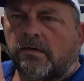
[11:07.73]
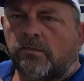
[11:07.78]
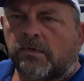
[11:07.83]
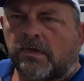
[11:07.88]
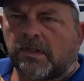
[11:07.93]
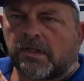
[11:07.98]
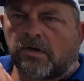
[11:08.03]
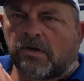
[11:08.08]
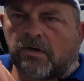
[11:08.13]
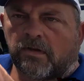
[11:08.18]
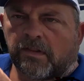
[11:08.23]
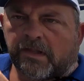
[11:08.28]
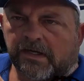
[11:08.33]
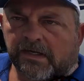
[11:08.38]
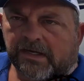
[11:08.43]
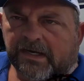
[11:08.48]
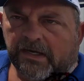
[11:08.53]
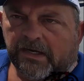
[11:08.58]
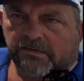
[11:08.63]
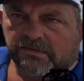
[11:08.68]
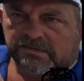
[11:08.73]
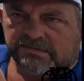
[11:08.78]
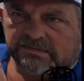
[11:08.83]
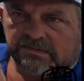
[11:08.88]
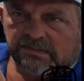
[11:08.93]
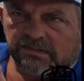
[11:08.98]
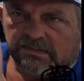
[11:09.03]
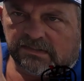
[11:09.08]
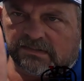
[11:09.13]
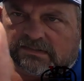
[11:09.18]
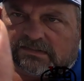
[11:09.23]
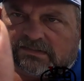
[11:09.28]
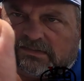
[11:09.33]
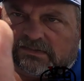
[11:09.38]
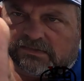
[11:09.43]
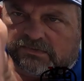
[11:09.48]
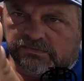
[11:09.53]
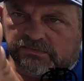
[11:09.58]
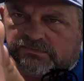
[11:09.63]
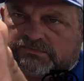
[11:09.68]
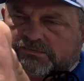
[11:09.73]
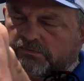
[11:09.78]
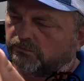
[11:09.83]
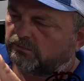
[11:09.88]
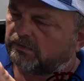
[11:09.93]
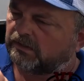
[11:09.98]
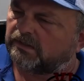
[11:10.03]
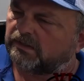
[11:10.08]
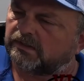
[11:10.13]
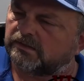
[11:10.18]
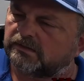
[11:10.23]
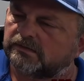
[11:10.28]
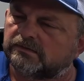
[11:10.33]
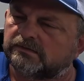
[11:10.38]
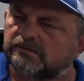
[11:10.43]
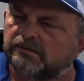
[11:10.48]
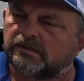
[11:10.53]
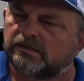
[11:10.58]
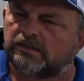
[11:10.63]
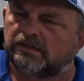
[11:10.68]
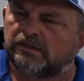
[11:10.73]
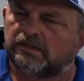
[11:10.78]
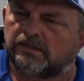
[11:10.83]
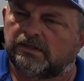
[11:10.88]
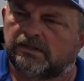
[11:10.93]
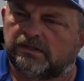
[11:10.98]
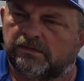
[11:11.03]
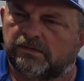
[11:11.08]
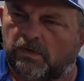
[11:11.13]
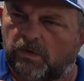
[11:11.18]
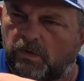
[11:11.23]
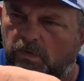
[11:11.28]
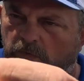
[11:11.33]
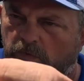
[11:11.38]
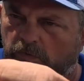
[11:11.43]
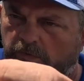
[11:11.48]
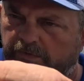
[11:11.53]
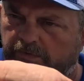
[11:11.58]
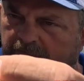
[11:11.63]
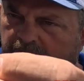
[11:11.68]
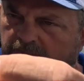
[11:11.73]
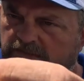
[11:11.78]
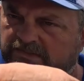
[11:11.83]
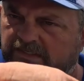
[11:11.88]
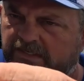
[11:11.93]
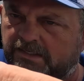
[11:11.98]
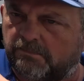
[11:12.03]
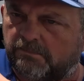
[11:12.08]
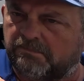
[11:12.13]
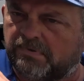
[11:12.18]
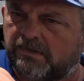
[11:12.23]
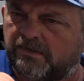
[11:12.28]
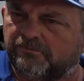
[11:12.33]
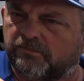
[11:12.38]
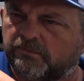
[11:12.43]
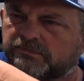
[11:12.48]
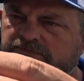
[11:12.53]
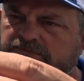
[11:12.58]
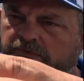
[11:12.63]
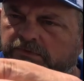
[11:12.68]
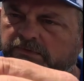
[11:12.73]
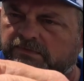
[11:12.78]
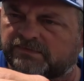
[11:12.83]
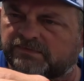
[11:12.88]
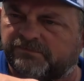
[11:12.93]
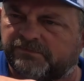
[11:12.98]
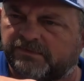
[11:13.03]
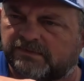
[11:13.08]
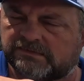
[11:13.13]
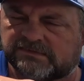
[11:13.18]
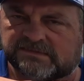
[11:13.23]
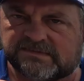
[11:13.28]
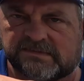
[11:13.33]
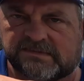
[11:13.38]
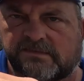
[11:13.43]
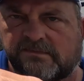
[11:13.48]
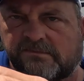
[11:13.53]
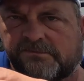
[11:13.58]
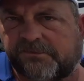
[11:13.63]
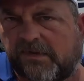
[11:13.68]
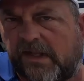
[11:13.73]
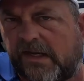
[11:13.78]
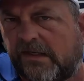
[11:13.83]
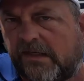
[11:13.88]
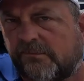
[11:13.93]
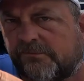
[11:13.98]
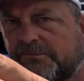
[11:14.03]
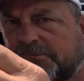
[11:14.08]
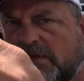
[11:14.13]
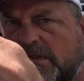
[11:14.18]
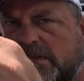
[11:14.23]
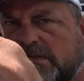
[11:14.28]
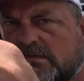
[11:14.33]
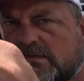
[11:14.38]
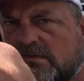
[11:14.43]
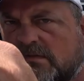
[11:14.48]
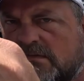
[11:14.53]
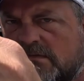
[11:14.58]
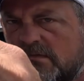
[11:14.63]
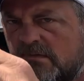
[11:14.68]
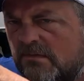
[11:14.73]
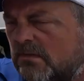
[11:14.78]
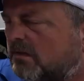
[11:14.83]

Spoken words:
what do they call that, a countersink screw head, and the hole in there is kind of beveled so it'll sit flat and flush.